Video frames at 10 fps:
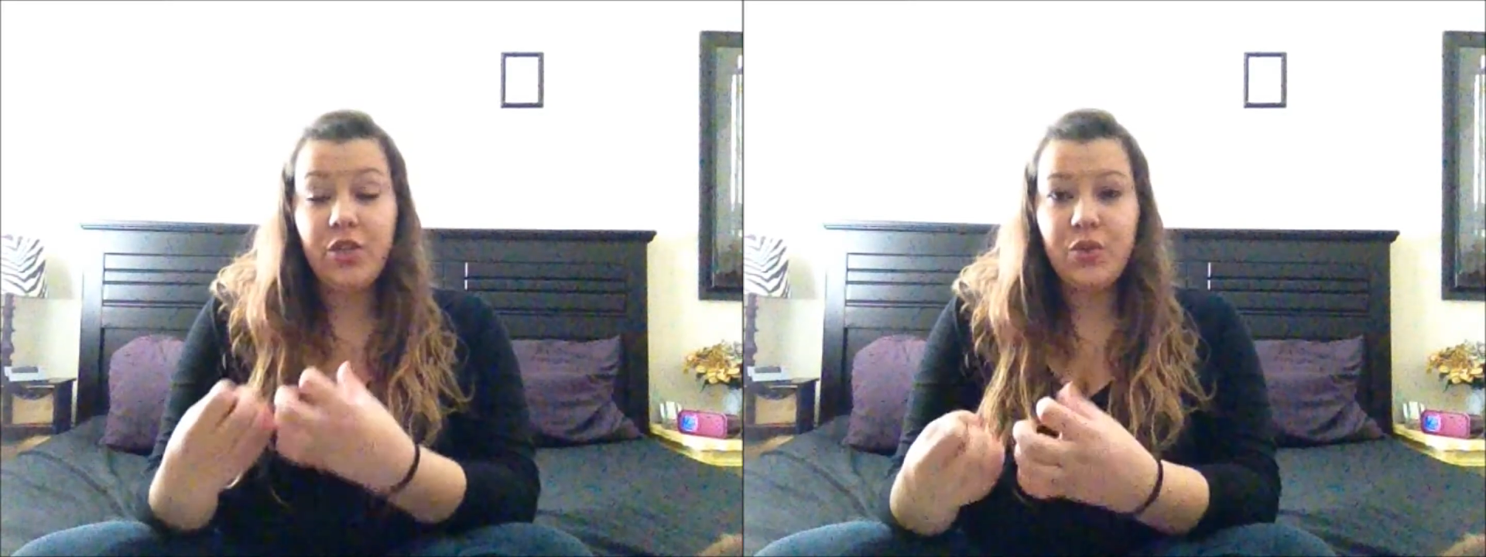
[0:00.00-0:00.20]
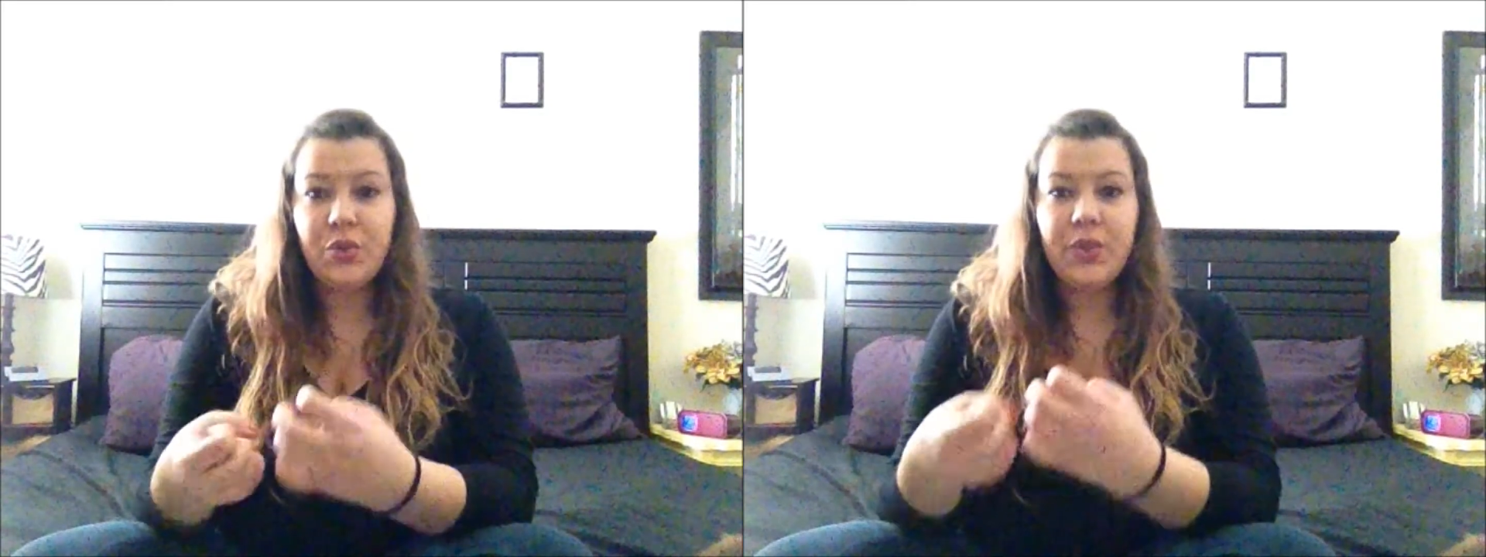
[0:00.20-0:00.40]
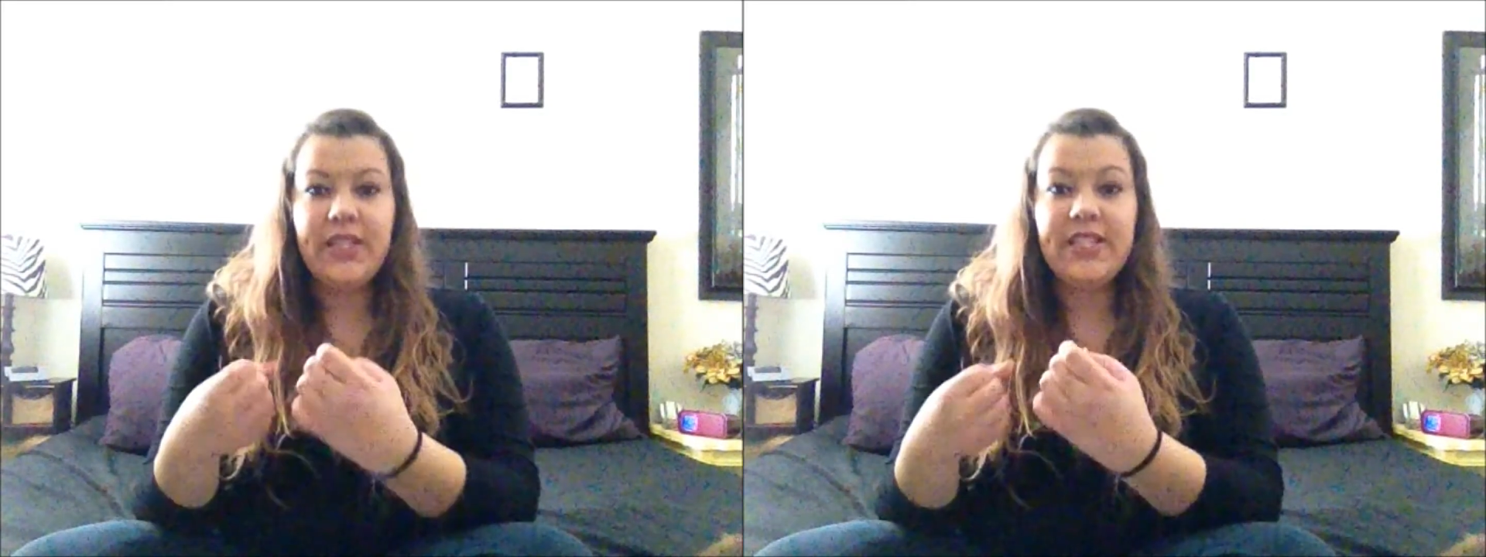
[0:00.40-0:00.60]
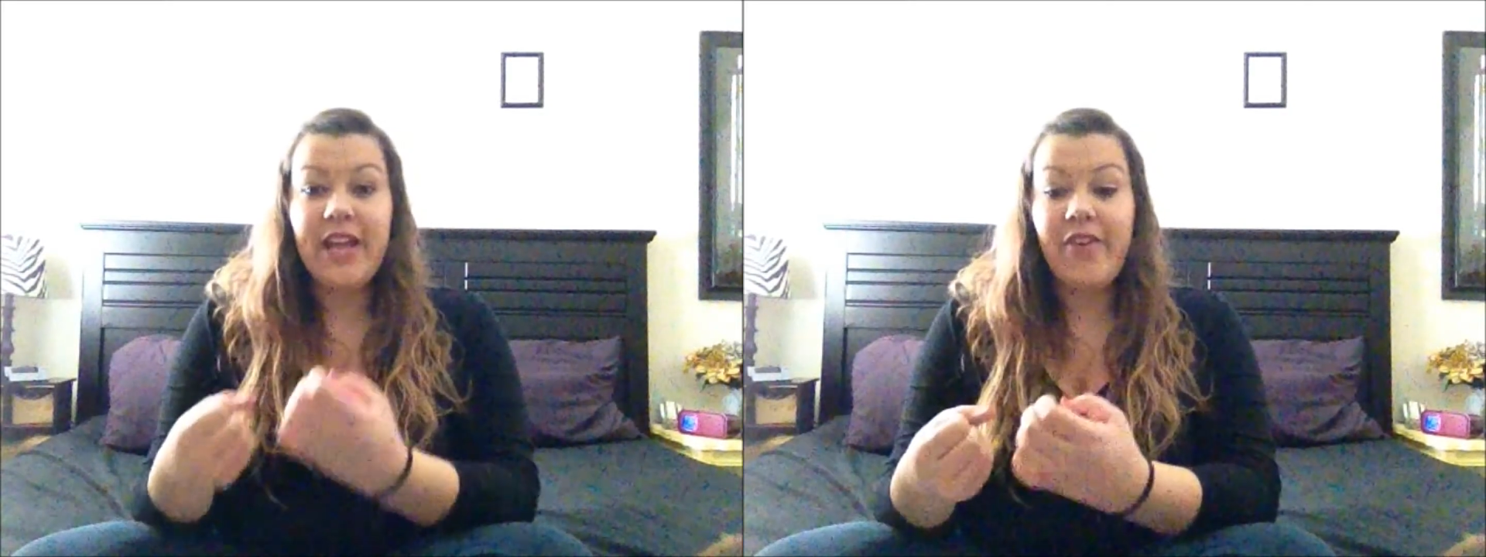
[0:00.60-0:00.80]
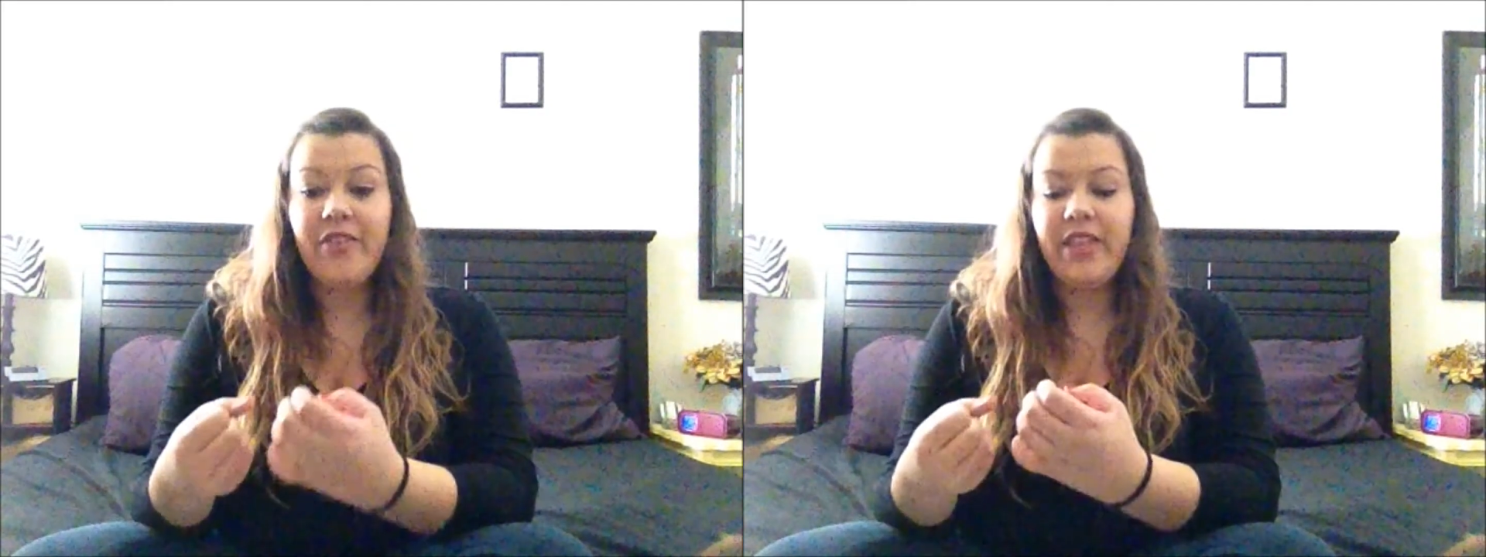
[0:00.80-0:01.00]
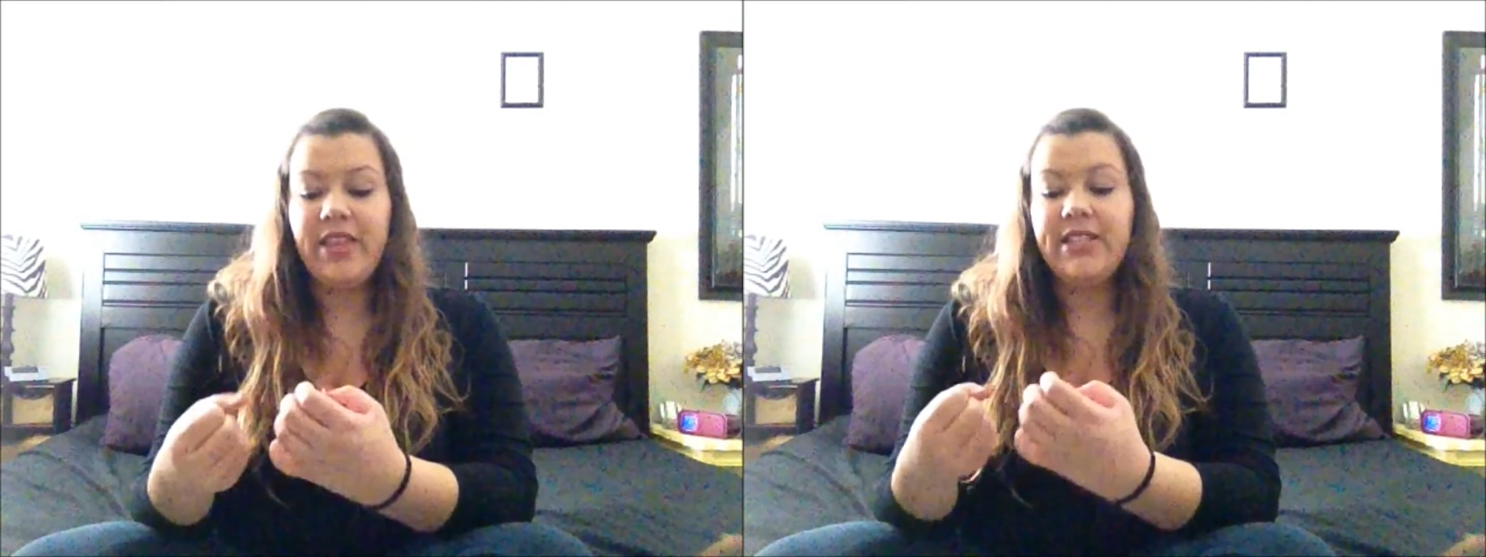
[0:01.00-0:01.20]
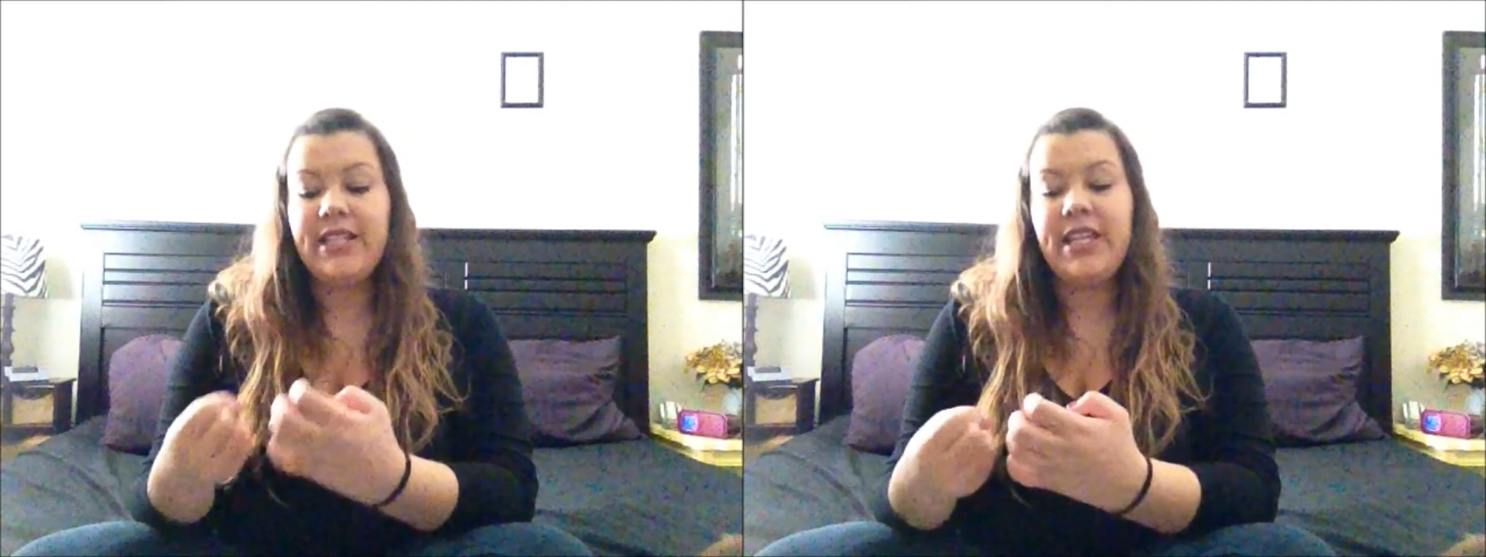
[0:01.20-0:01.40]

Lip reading: nutrients and everything that's